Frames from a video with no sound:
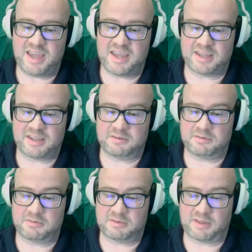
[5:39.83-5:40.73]

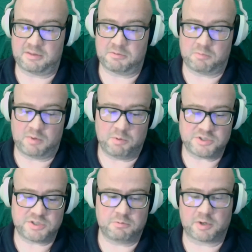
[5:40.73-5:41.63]
and said, "We
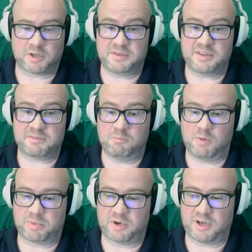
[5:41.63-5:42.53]
want you to work on this
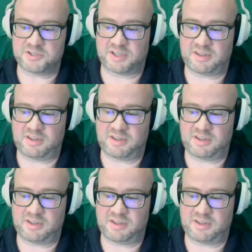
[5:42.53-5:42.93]
one project."